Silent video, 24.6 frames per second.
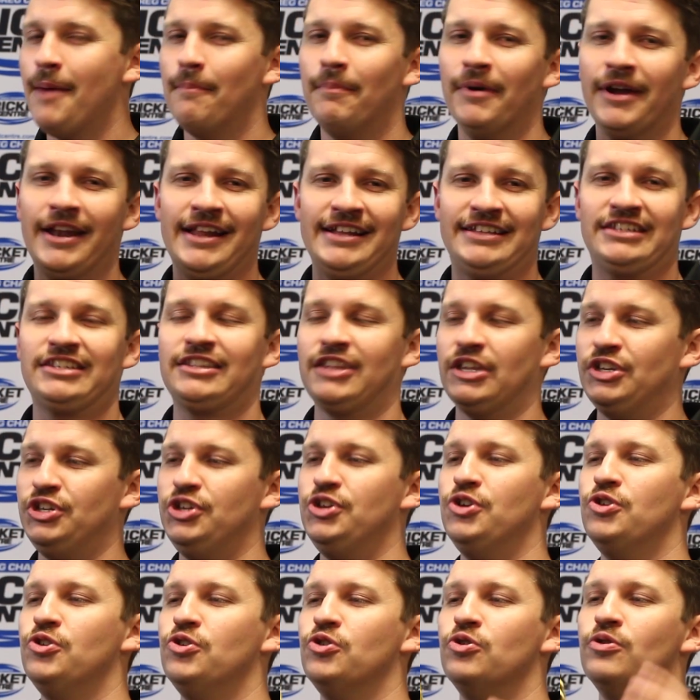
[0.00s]
but it's the
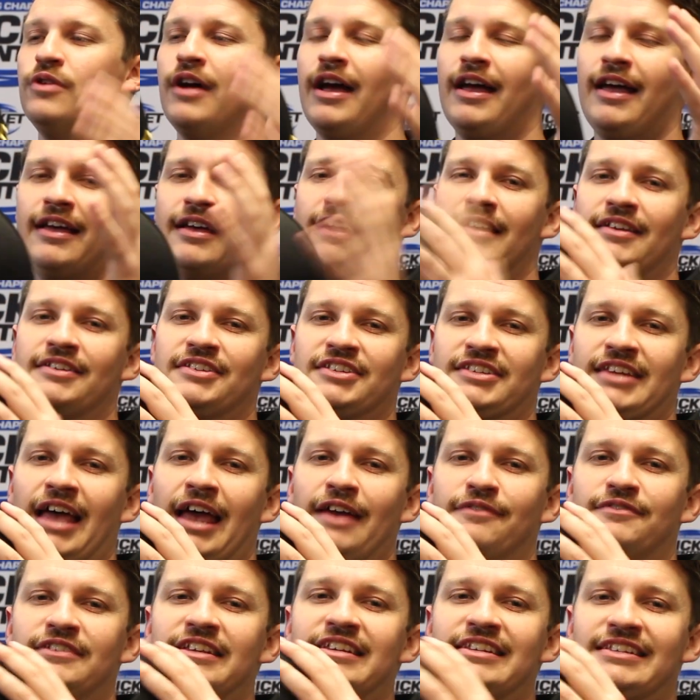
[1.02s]
new
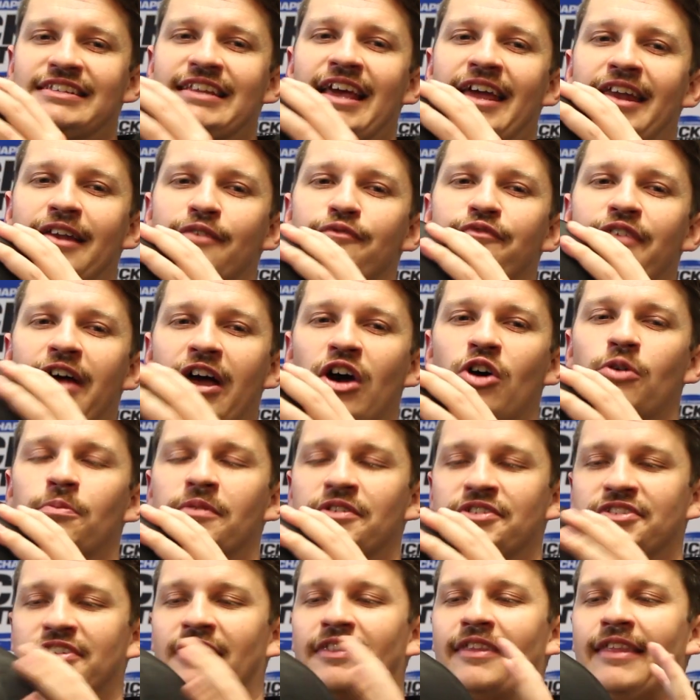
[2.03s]
safety standard for
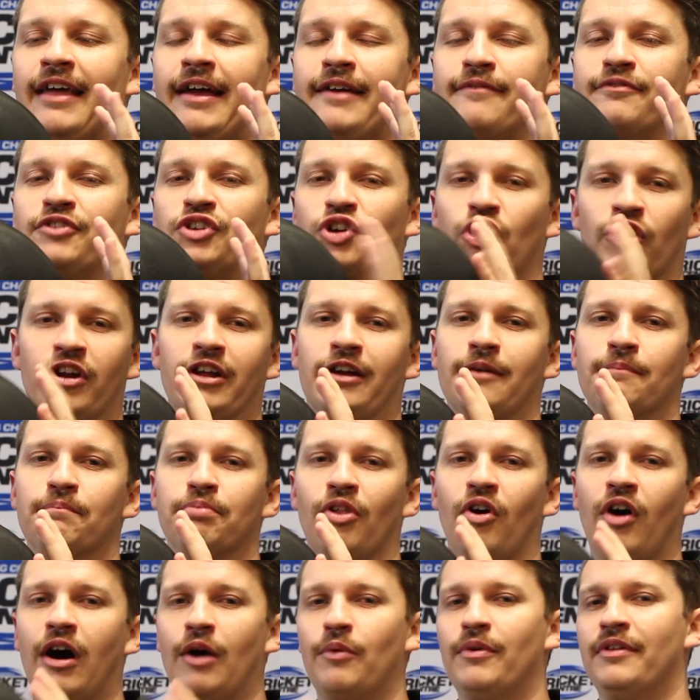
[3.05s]
helmets that they've got to
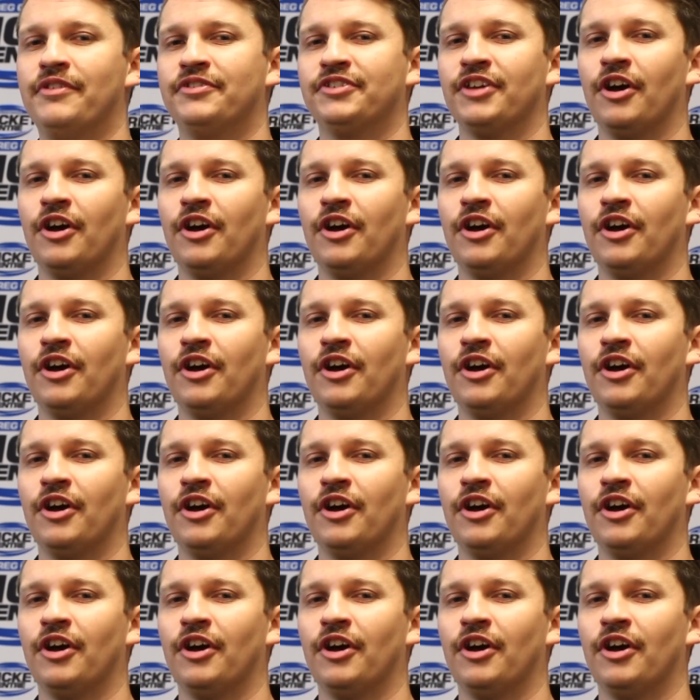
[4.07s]
comply with.